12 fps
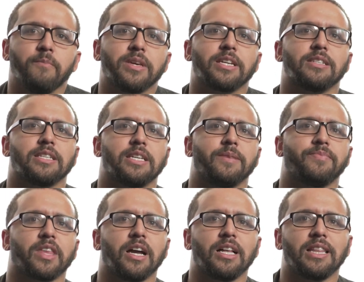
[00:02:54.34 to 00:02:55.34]
because it
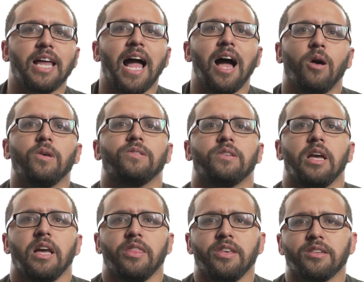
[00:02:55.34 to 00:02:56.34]
allows
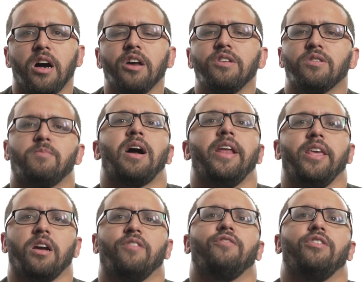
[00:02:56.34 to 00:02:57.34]
this
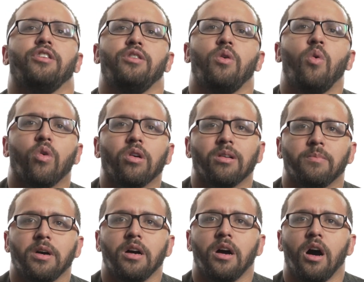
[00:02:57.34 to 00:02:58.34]
undermining of the norm